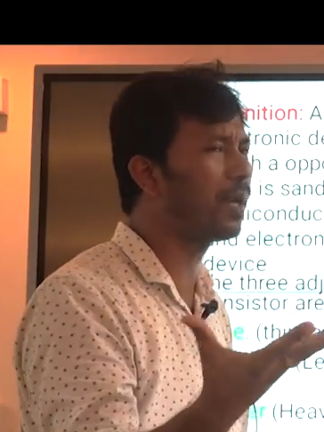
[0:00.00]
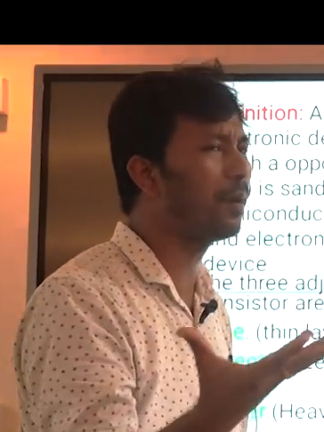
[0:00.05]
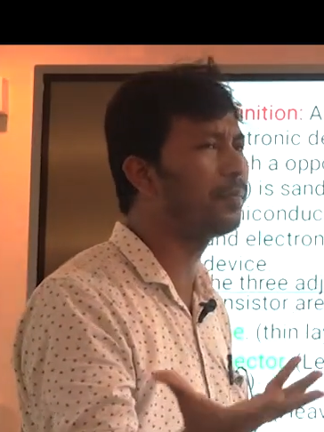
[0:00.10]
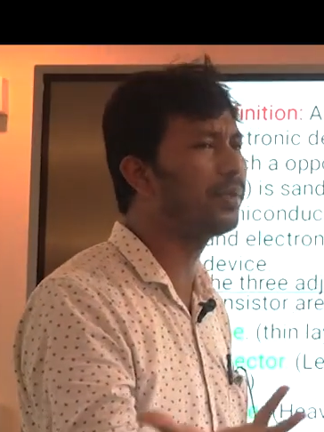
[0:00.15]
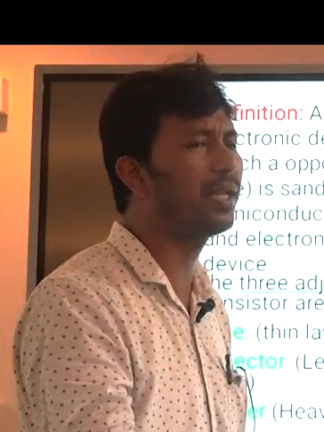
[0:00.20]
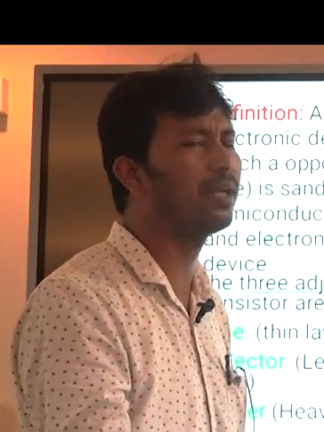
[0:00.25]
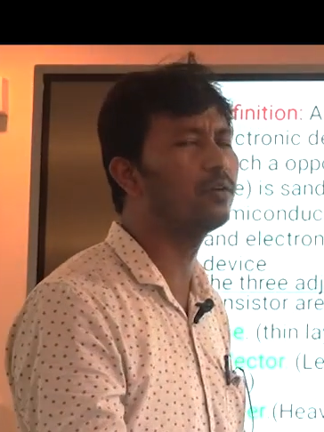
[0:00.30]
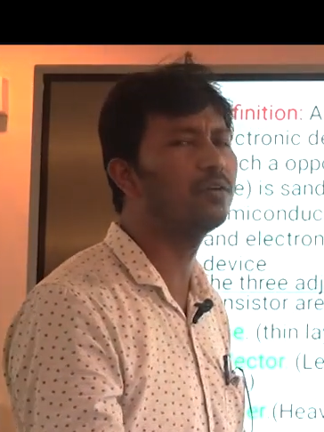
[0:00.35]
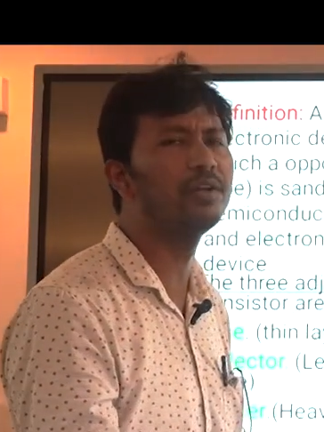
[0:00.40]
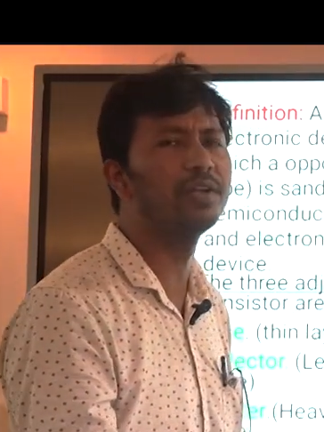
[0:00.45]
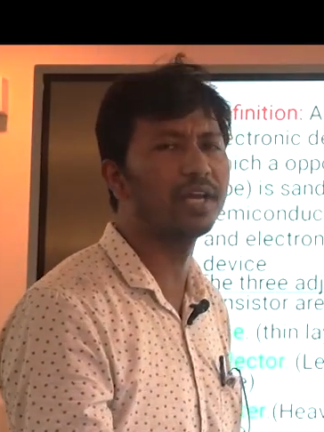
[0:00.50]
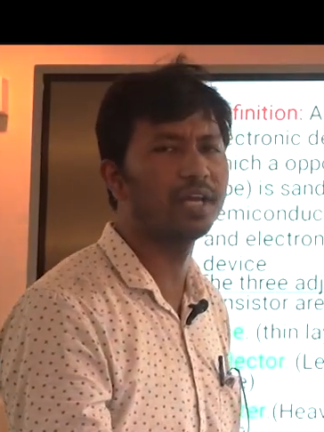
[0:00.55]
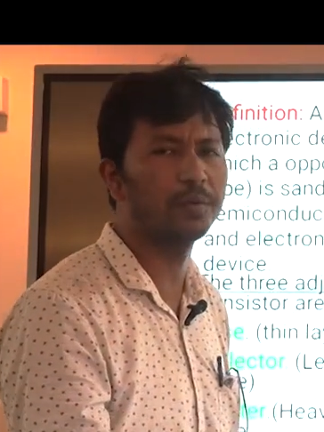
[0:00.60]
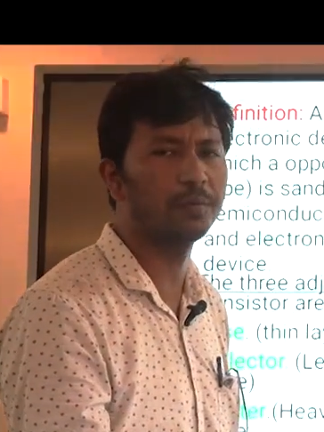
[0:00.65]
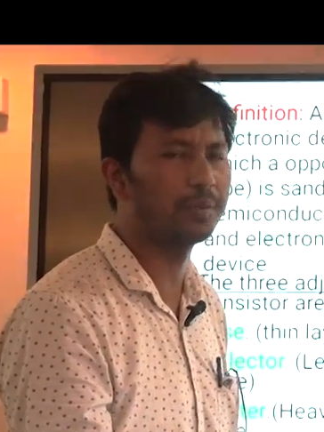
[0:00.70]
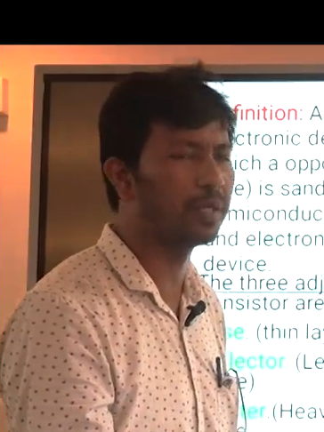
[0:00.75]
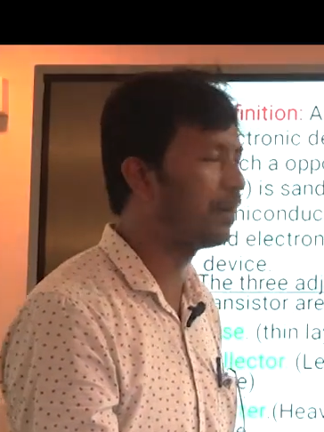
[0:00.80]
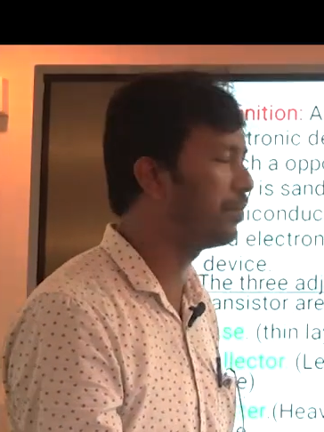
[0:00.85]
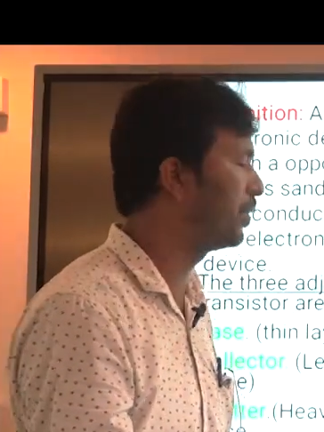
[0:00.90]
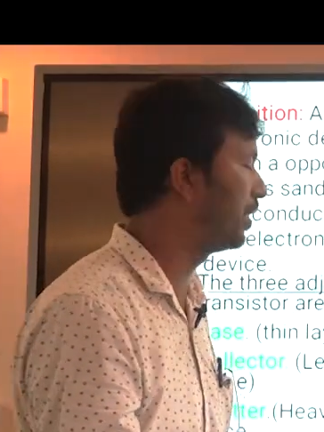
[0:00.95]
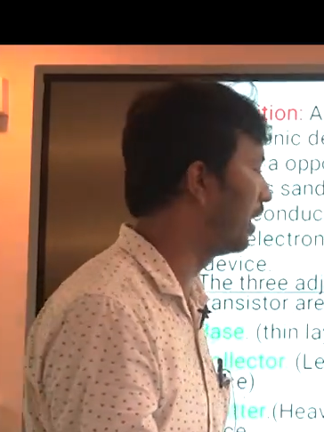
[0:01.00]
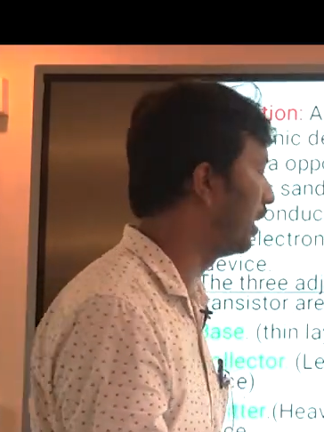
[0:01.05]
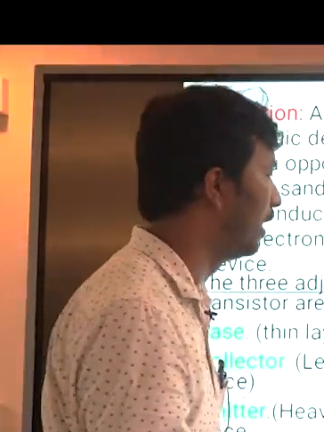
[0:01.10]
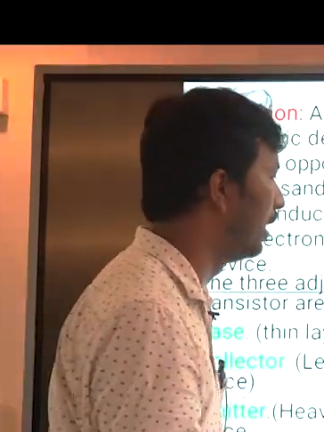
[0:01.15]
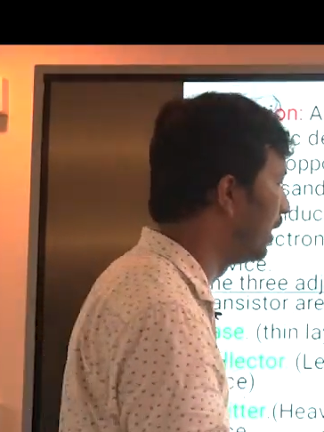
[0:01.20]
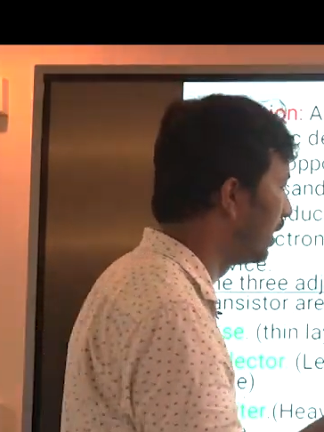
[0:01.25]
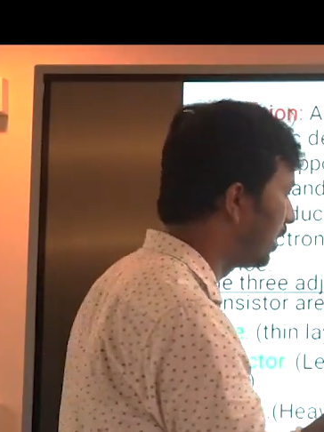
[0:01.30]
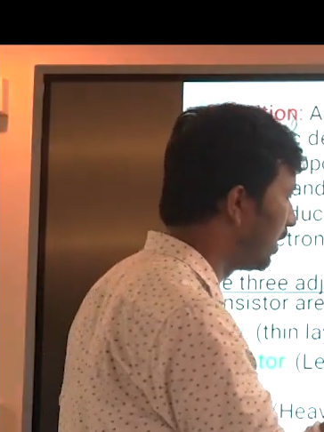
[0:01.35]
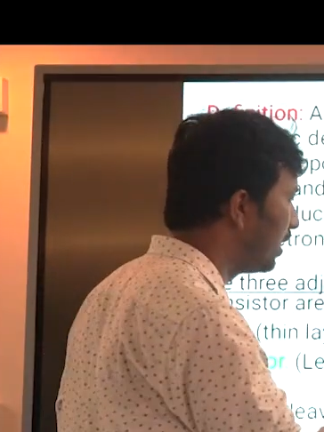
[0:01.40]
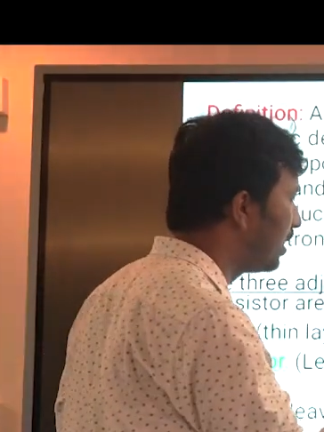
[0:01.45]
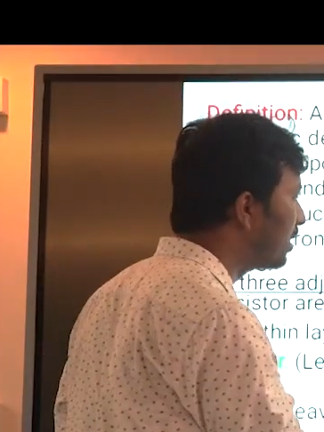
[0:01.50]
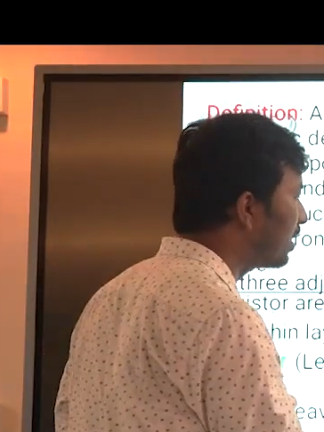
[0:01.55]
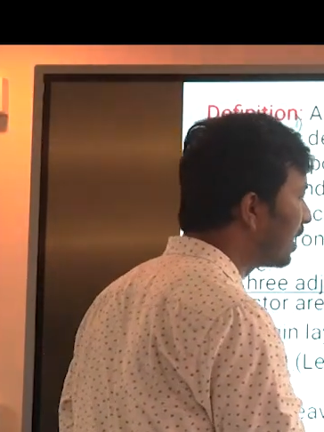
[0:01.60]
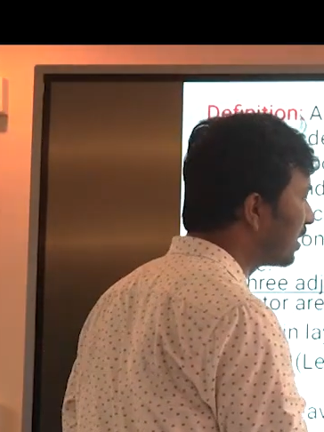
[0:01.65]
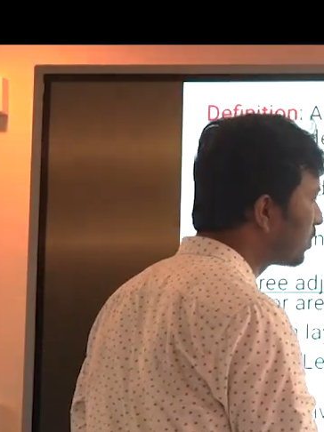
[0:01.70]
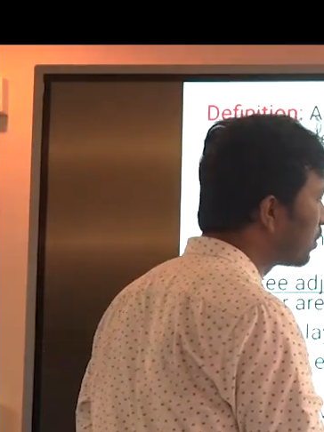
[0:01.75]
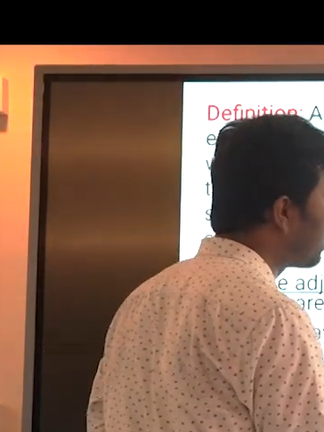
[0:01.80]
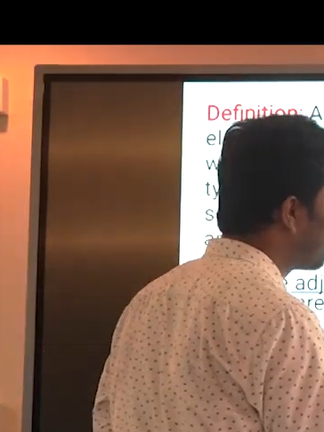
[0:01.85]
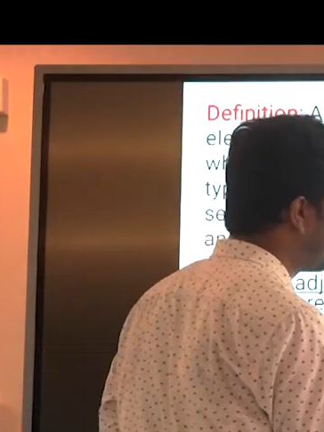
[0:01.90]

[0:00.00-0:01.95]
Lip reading: terminal to negative terminal. In case